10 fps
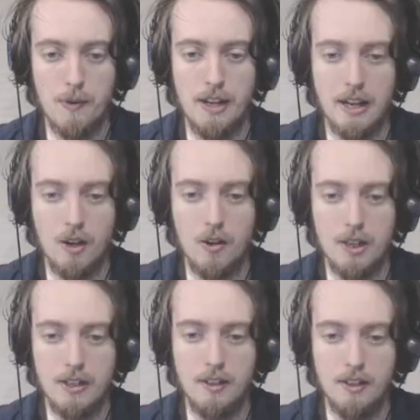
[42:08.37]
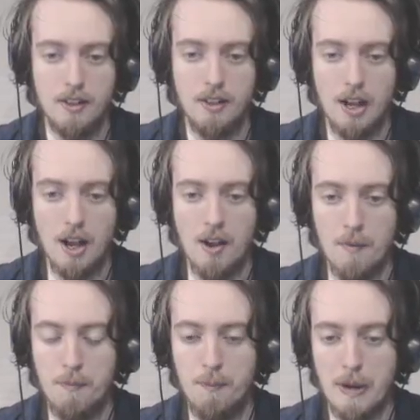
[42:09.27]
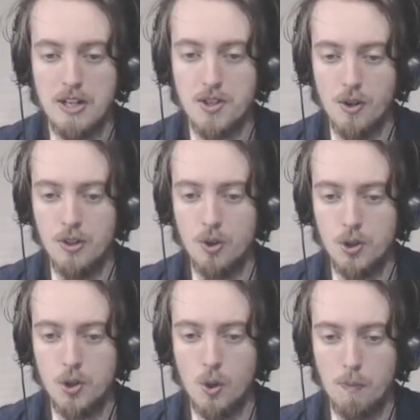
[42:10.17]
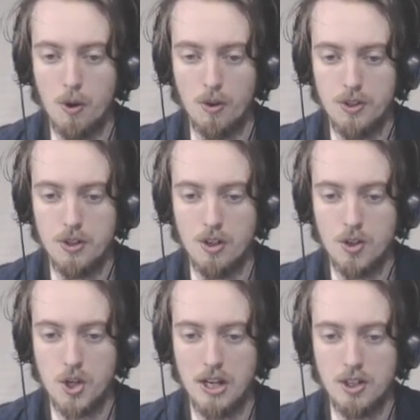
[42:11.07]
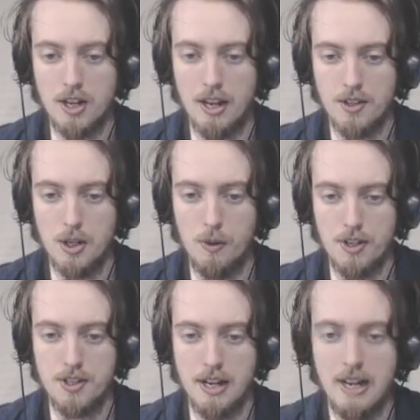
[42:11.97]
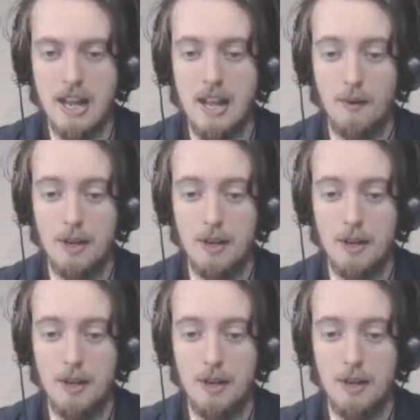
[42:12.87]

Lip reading: when they load in, based on your jukebox, you can change that. So I want to say, when